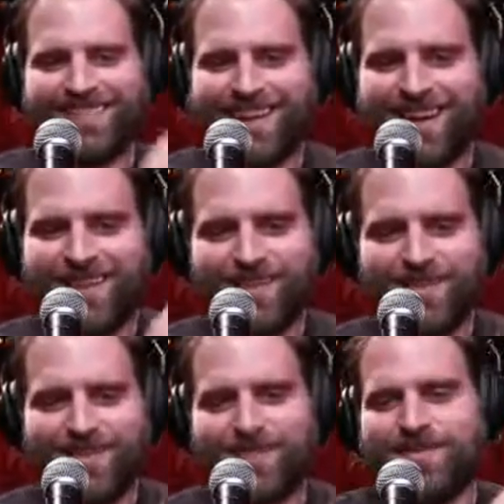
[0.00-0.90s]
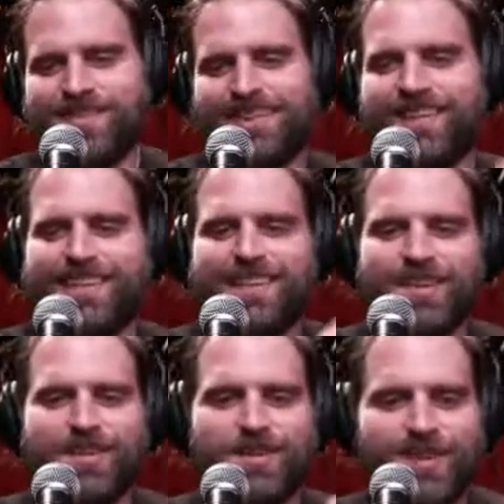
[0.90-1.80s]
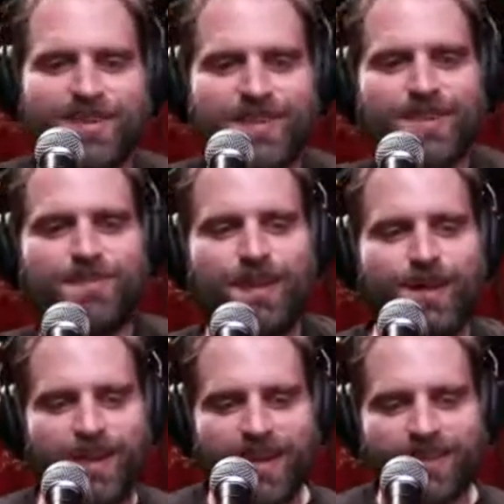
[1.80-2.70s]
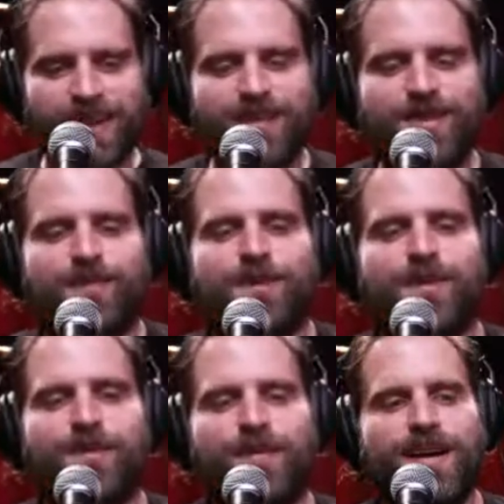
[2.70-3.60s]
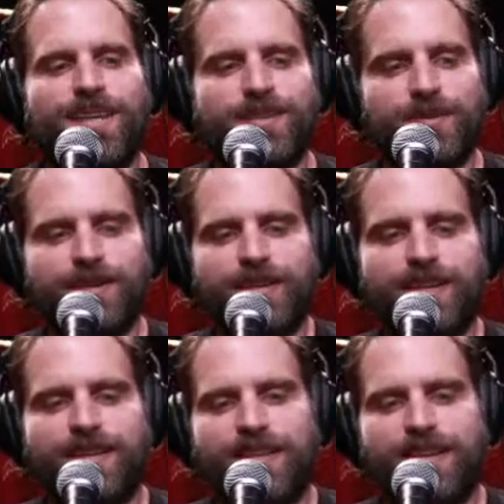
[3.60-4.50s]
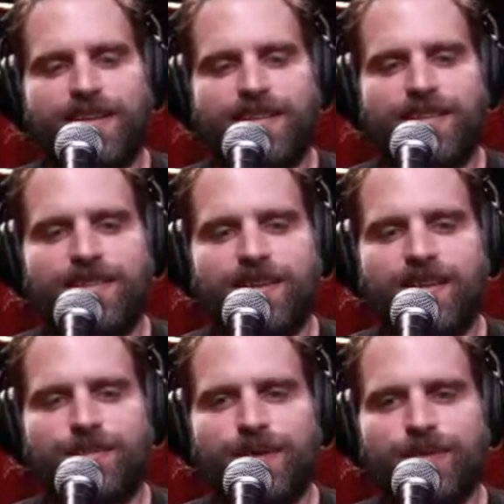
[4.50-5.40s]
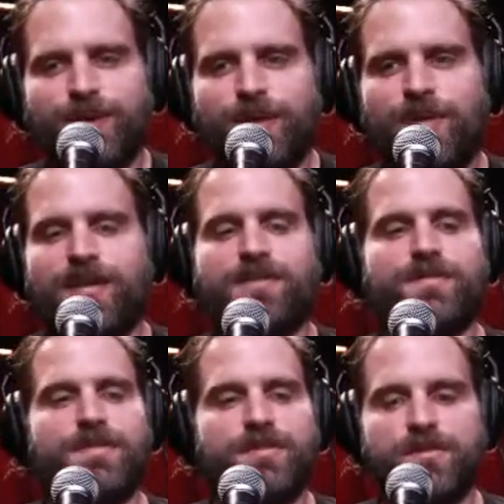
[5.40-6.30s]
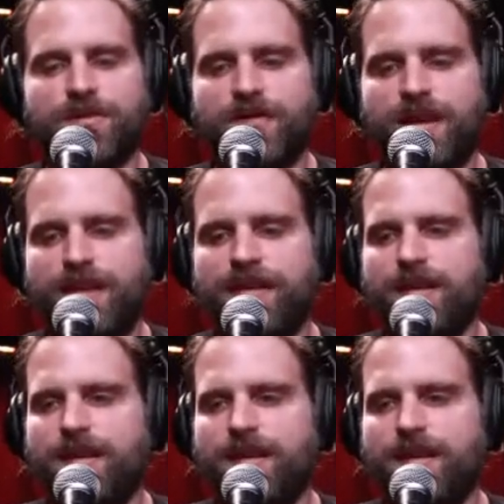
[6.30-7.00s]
Thank you. Trish, this has been great. Thank you for coming by and doing it, and enjoy the rest of your Tuesday.